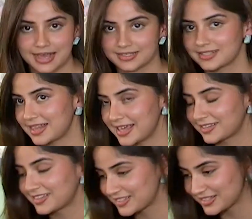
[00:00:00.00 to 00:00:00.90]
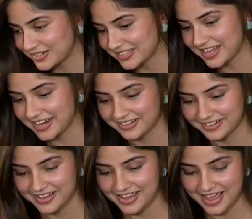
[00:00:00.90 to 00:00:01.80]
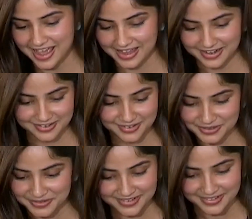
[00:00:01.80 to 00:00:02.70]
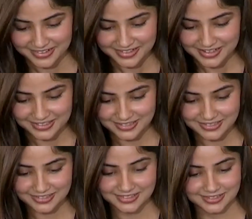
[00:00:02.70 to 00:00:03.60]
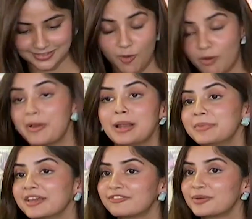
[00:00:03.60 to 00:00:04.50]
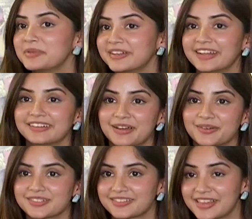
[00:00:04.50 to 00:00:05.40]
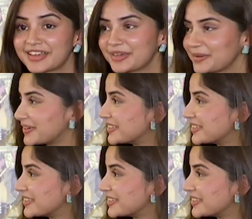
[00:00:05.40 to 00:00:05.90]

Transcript: access like sir said and it's overwhelming for me right now thank you